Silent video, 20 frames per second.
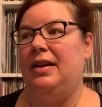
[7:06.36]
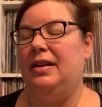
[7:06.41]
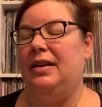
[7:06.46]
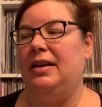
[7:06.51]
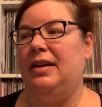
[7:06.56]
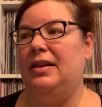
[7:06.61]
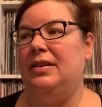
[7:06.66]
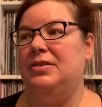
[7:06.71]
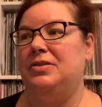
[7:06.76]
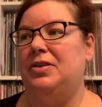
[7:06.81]

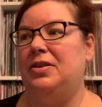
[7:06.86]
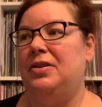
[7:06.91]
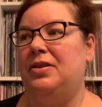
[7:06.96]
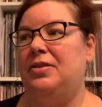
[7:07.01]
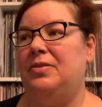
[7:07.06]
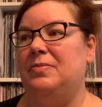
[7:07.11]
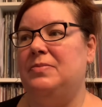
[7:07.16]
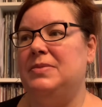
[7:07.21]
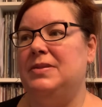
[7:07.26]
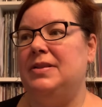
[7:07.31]
In
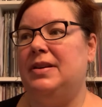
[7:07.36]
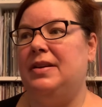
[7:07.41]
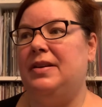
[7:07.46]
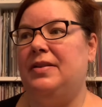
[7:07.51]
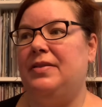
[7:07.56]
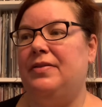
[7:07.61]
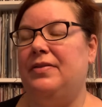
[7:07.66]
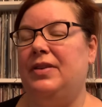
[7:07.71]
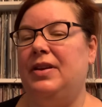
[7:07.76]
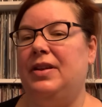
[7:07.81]
terms
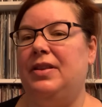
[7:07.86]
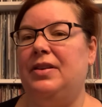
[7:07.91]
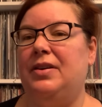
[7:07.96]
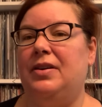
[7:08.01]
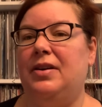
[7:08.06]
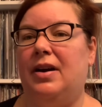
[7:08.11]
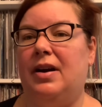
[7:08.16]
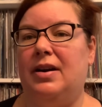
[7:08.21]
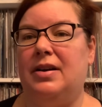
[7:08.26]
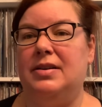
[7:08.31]
of, there
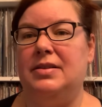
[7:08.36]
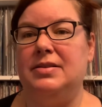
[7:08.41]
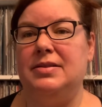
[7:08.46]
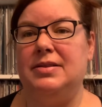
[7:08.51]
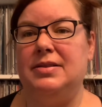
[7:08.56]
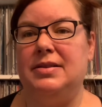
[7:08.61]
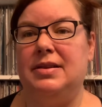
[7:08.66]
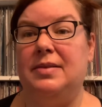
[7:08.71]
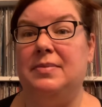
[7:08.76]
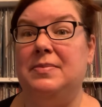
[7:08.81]
are
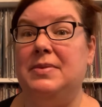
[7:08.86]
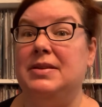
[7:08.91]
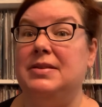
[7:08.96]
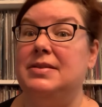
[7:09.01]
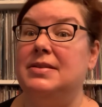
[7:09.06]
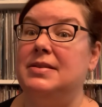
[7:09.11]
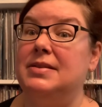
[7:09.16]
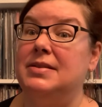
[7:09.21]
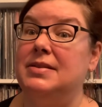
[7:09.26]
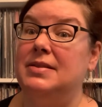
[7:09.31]
some
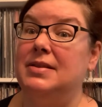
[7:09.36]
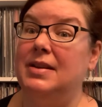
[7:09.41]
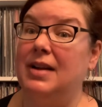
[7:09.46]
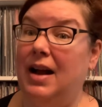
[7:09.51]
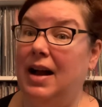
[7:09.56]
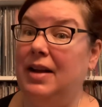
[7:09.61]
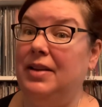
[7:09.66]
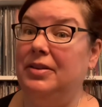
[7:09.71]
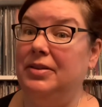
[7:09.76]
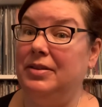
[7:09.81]

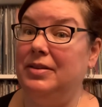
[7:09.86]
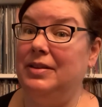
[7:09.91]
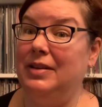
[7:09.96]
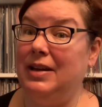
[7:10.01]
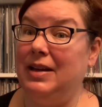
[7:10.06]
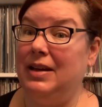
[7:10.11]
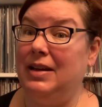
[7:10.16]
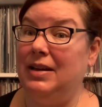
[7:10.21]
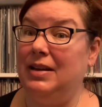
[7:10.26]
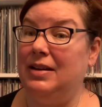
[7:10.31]

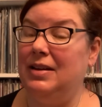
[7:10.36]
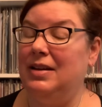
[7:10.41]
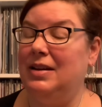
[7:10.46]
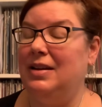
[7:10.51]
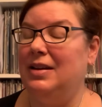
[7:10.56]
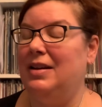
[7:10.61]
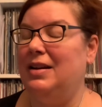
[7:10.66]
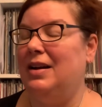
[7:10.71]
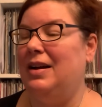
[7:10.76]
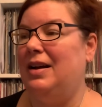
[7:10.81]
scholarly
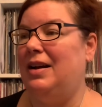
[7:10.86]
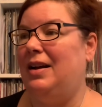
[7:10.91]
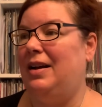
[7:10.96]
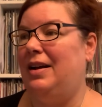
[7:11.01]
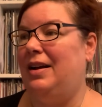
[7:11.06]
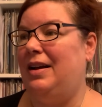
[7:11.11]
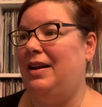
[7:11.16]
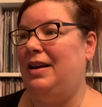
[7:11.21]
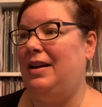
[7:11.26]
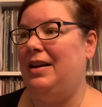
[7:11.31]

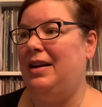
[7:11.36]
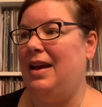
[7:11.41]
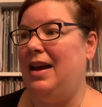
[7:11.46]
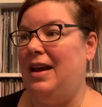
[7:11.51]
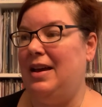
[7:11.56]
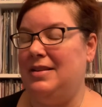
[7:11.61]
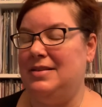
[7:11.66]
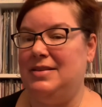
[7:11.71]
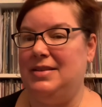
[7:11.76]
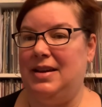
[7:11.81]

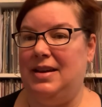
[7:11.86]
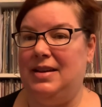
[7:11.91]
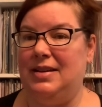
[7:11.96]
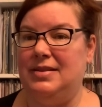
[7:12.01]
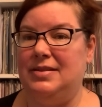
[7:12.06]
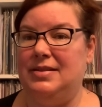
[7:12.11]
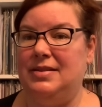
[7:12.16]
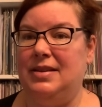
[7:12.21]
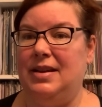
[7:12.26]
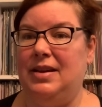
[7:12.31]

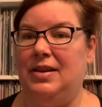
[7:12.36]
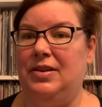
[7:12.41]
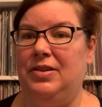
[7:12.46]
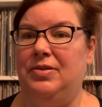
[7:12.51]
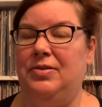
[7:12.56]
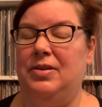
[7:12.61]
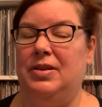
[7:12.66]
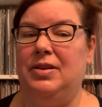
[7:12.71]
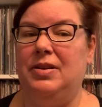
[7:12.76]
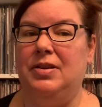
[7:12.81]
essays that you
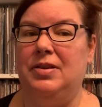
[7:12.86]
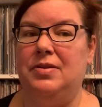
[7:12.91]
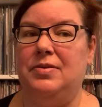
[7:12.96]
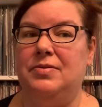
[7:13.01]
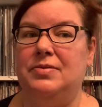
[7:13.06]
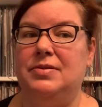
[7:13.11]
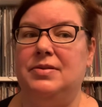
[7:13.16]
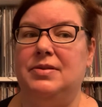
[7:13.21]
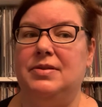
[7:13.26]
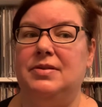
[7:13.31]
can
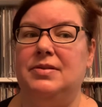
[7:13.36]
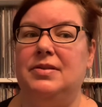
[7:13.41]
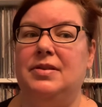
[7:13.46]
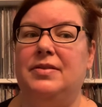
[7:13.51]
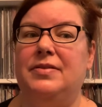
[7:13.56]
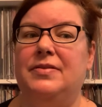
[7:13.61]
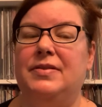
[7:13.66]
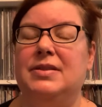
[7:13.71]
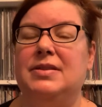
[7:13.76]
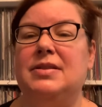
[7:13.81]
use. So
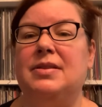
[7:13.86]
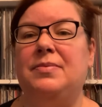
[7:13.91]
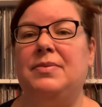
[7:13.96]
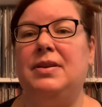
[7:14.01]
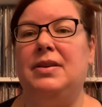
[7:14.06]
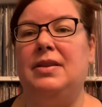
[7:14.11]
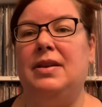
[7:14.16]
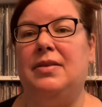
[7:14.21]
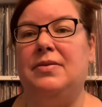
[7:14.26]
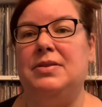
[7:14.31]
if it's
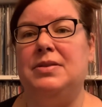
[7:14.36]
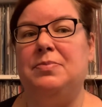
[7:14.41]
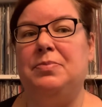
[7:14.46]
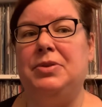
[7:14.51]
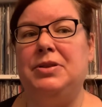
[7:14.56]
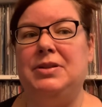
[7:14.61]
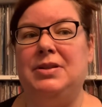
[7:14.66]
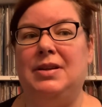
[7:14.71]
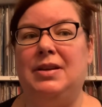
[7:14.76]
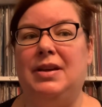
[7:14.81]
something that was
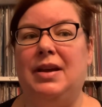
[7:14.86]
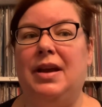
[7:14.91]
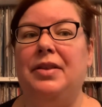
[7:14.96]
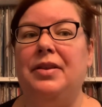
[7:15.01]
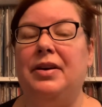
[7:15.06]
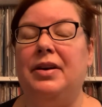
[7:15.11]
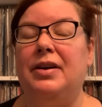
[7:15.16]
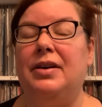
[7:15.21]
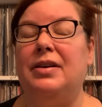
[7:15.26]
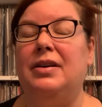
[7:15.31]
put
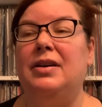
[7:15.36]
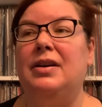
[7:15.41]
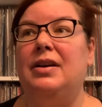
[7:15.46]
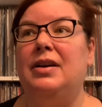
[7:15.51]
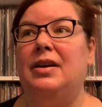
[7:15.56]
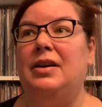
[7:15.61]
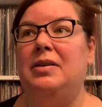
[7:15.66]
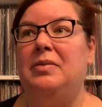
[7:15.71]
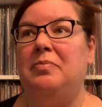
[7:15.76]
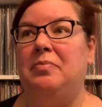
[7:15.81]
together
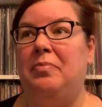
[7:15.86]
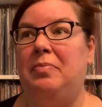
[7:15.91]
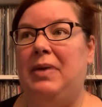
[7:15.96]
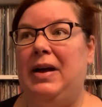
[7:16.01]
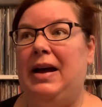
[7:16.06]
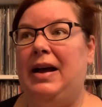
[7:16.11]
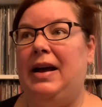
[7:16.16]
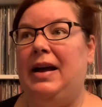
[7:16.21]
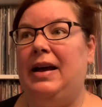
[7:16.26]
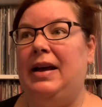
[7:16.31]

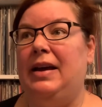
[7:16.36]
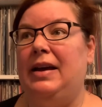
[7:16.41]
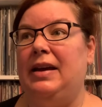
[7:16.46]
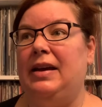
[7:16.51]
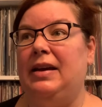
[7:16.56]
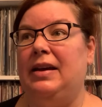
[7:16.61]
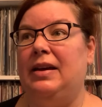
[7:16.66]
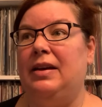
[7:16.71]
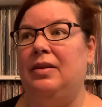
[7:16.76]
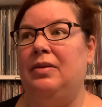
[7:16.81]

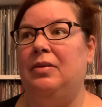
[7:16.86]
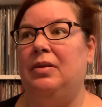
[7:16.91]
by